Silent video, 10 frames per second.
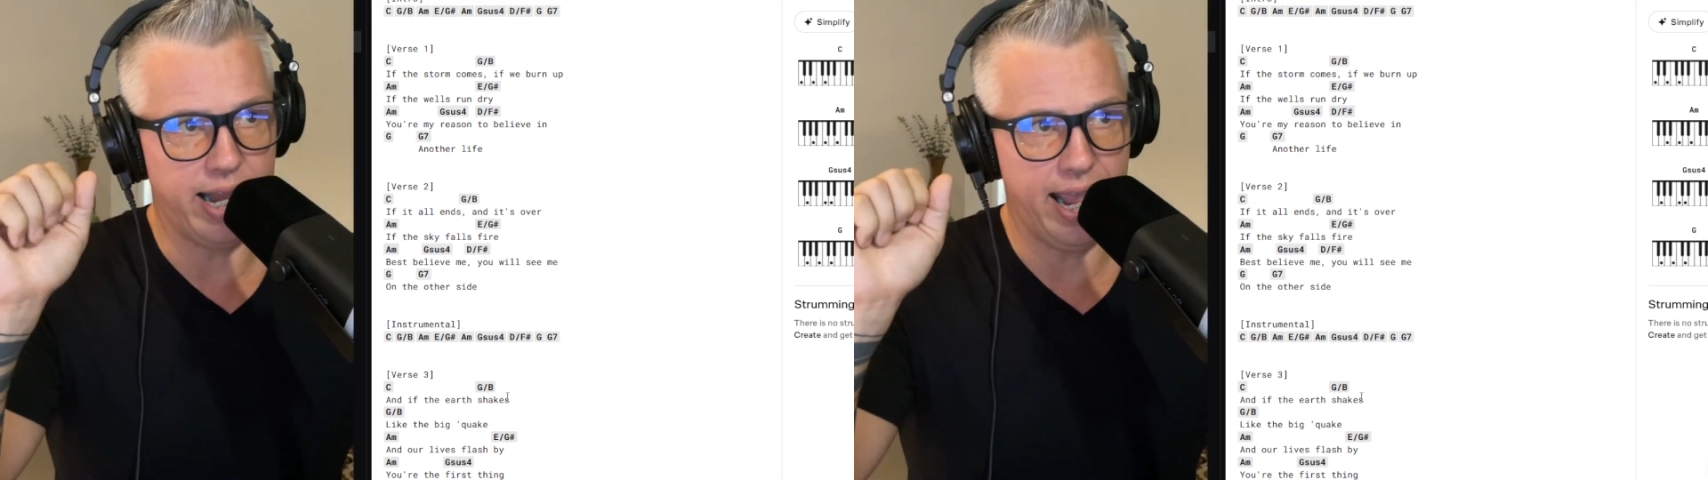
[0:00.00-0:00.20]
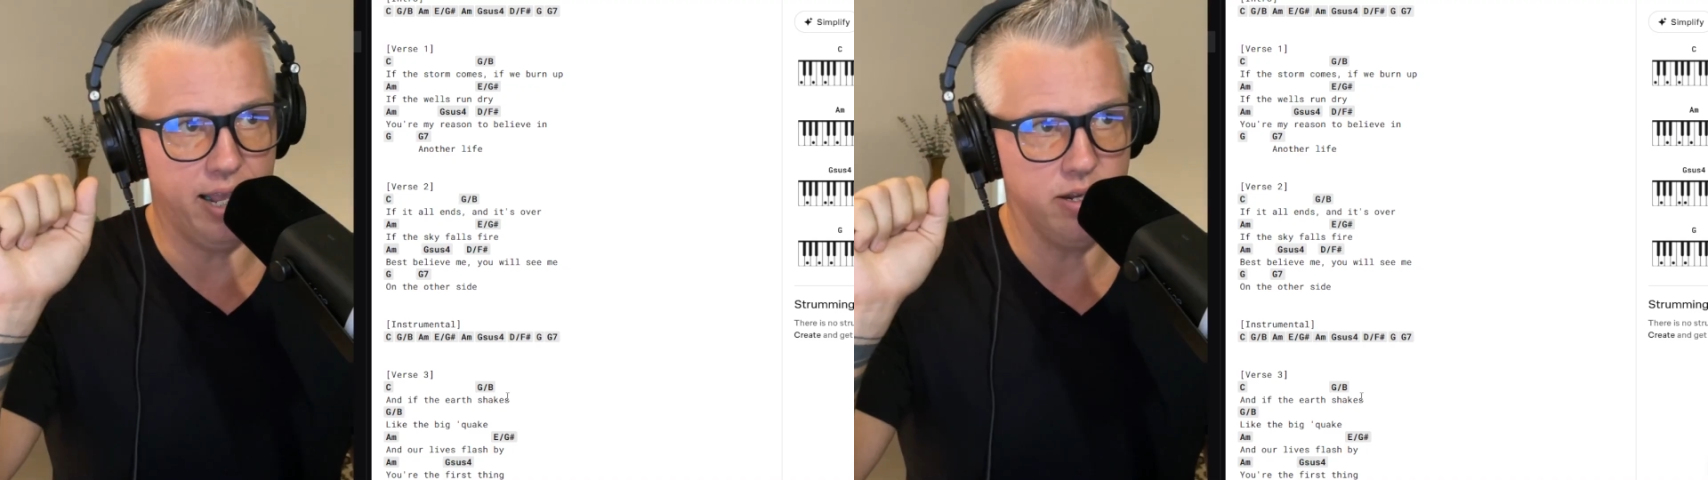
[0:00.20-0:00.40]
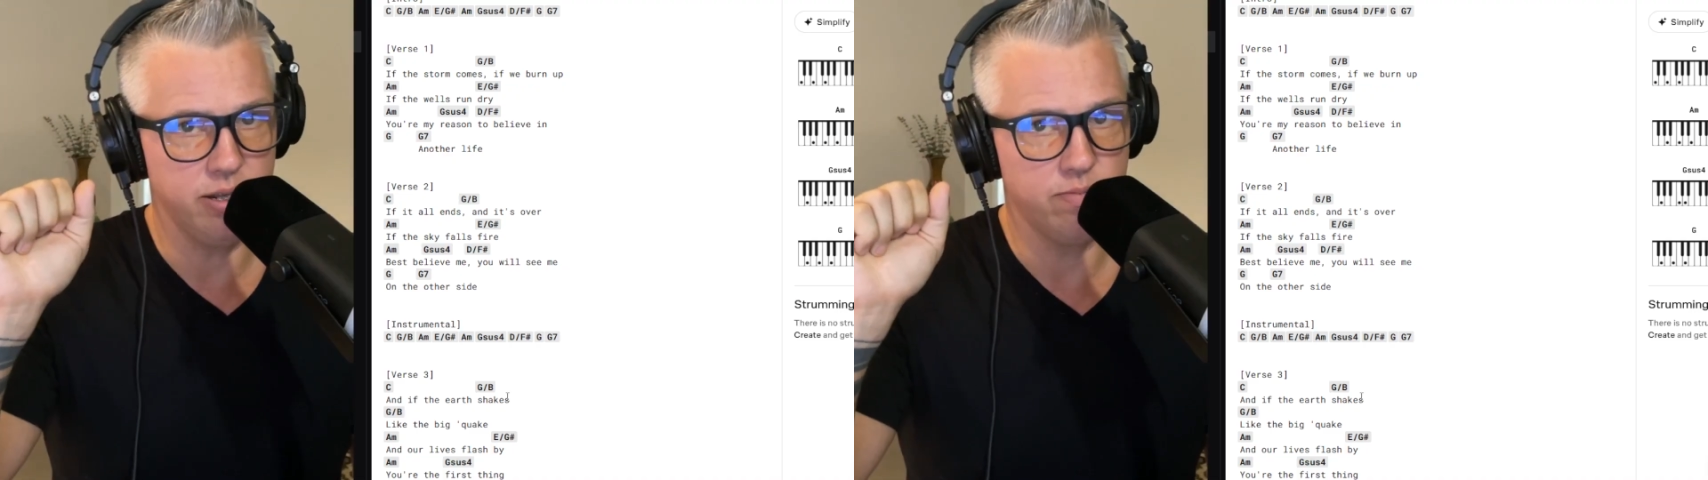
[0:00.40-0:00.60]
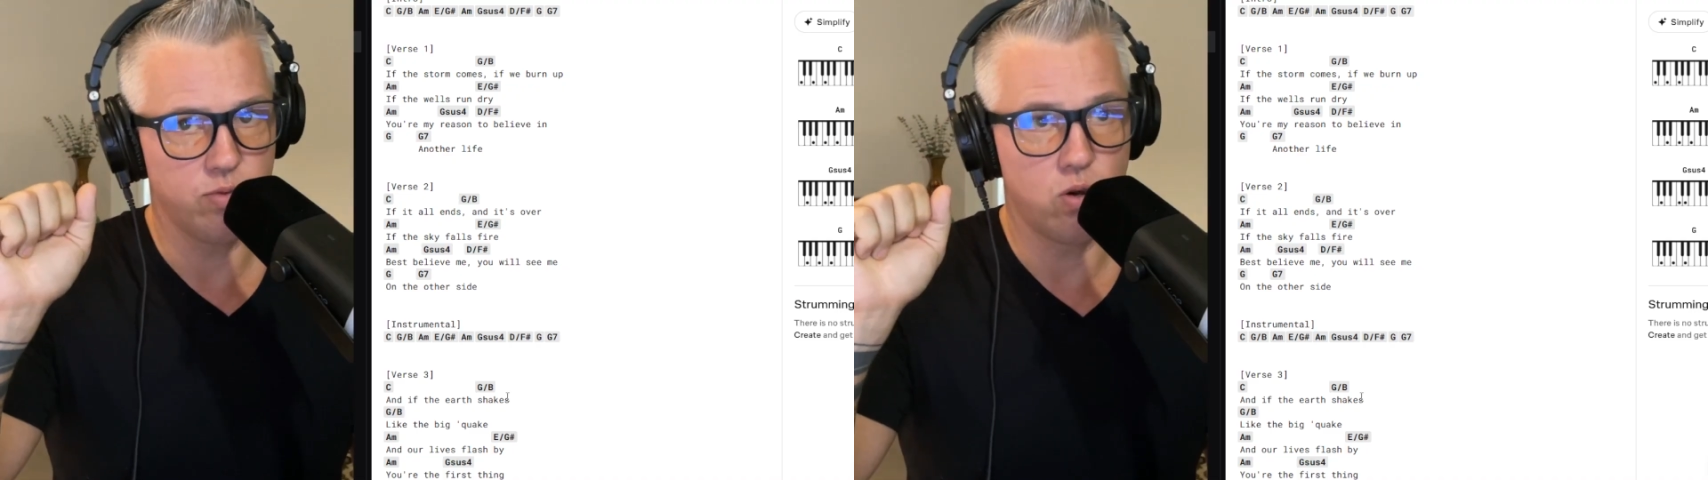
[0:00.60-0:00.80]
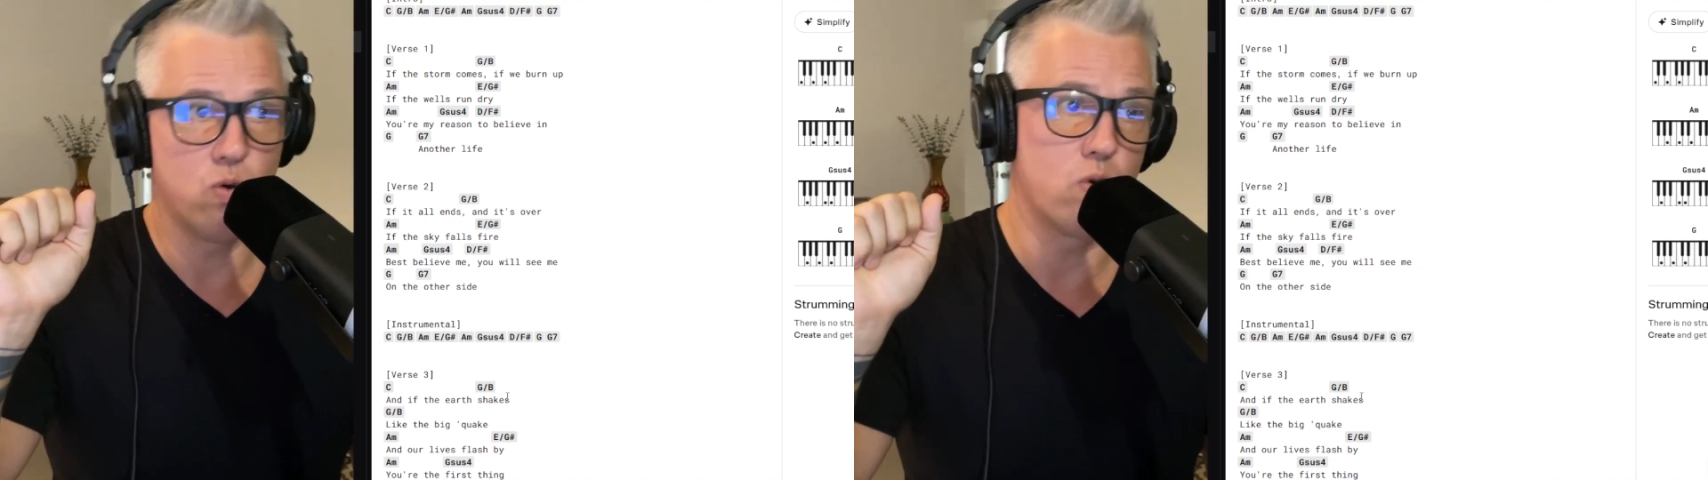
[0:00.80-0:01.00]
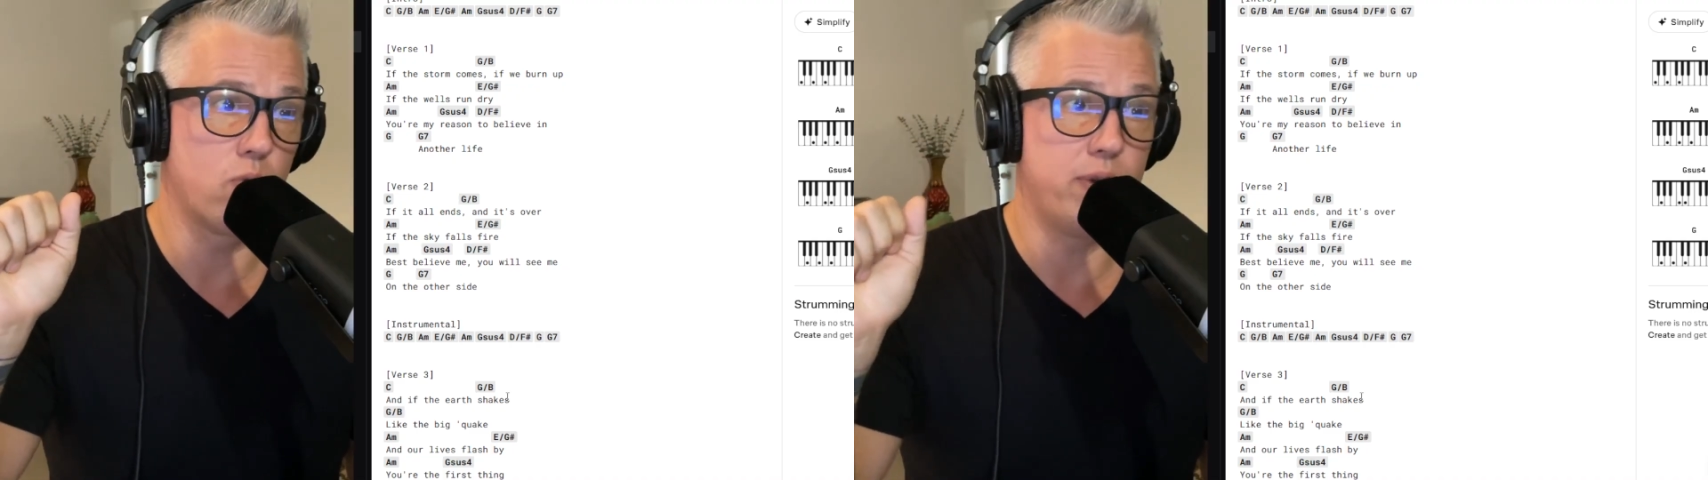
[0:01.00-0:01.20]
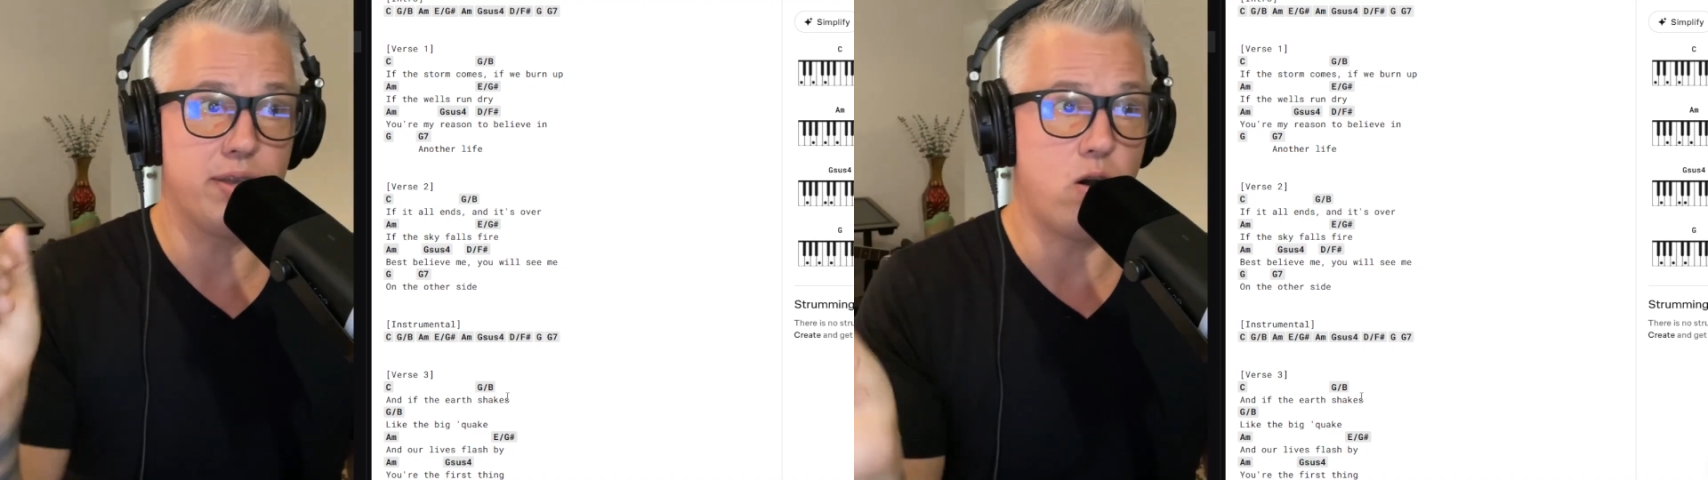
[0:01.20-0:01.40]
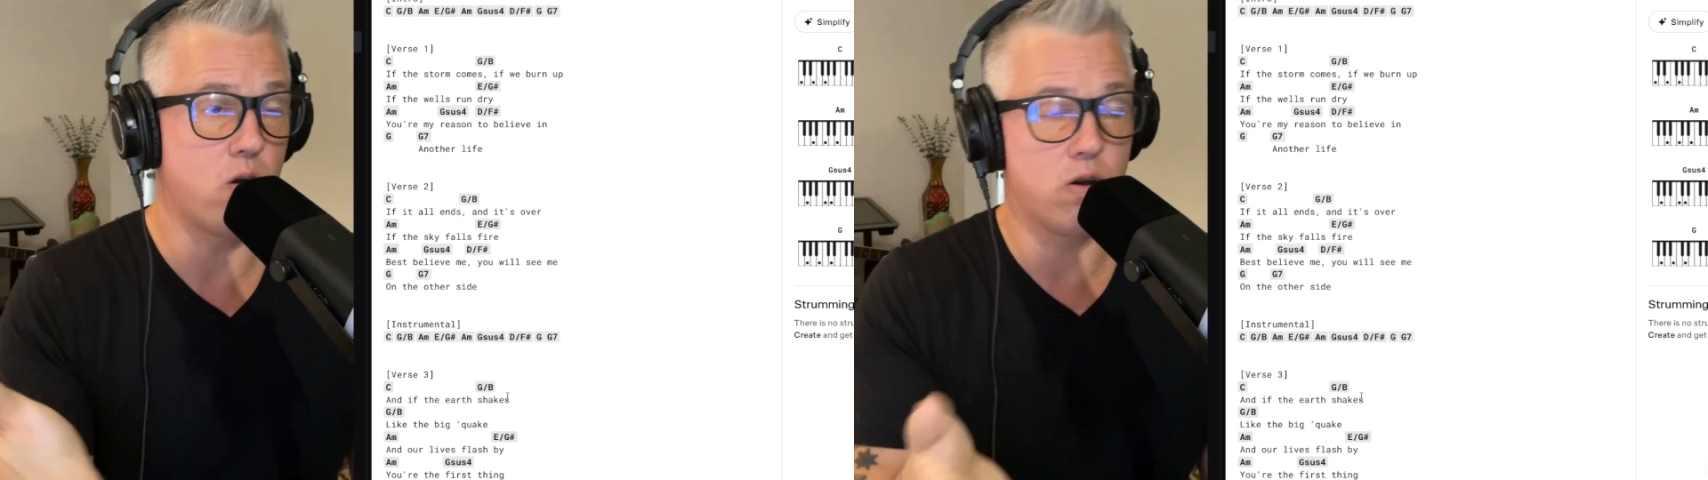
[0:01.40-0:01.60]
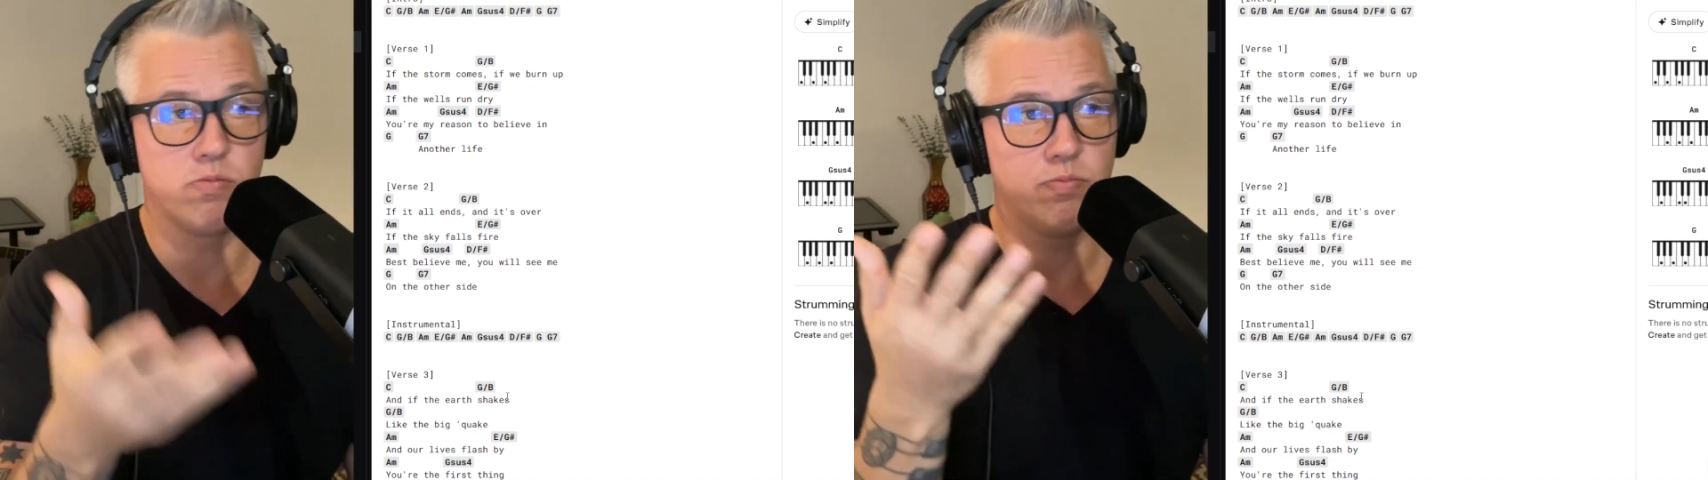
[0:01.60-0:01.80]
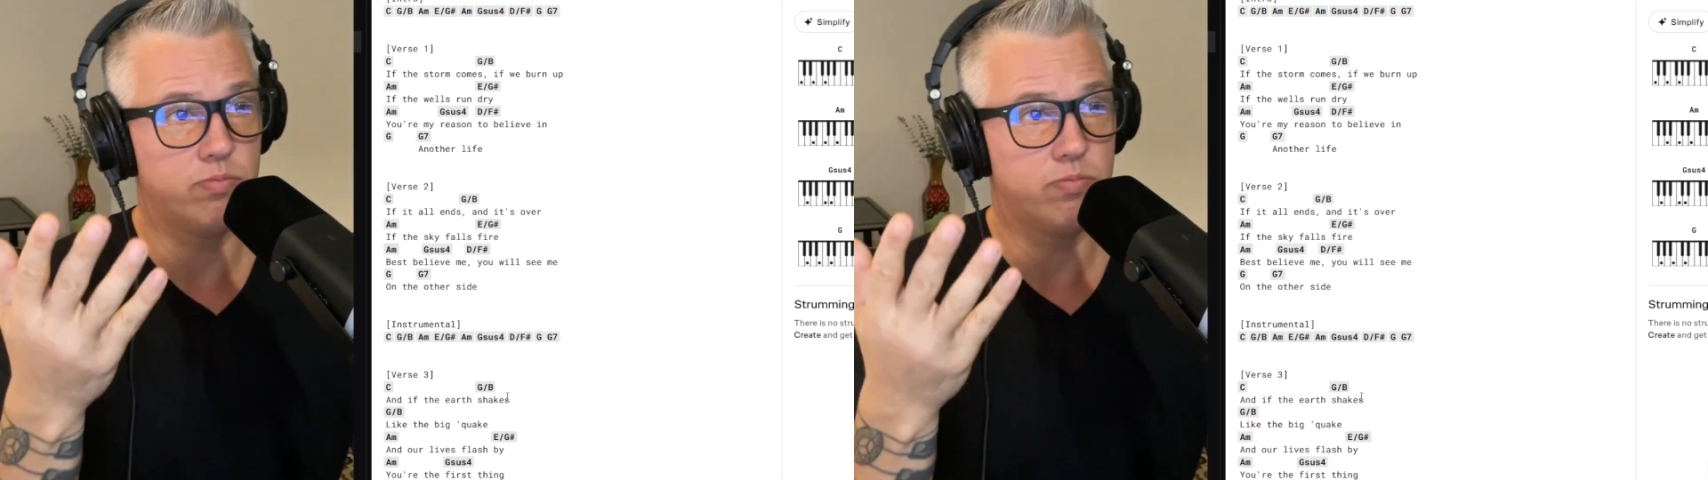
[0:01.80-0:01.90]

hand or with our,